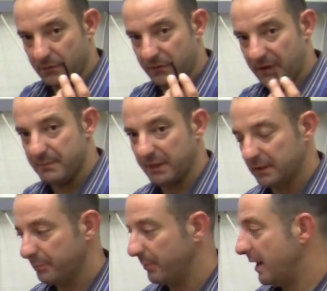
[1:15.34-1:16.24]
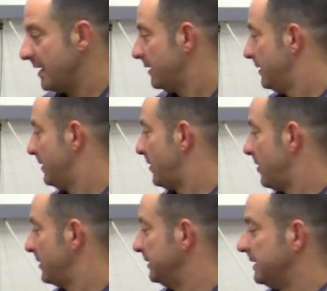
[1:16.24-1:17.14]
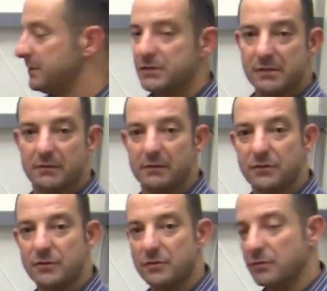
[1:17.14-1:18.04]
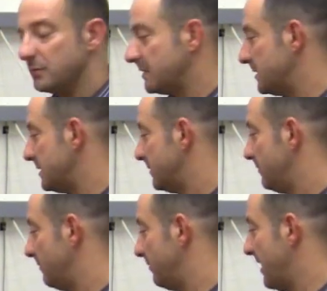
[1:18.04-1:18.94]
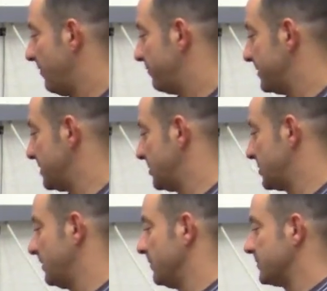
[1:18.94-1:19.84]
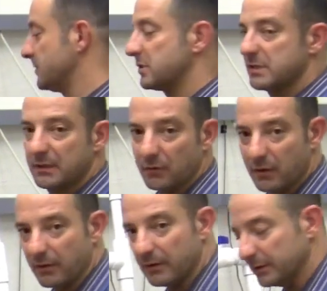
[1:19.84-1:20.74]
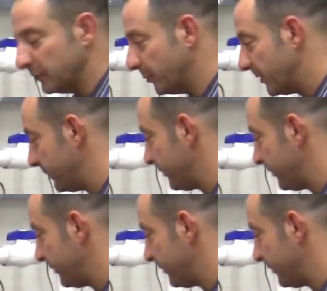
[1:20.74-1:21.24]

it's time to clip my HART leads to the valve positioner's signal current loop.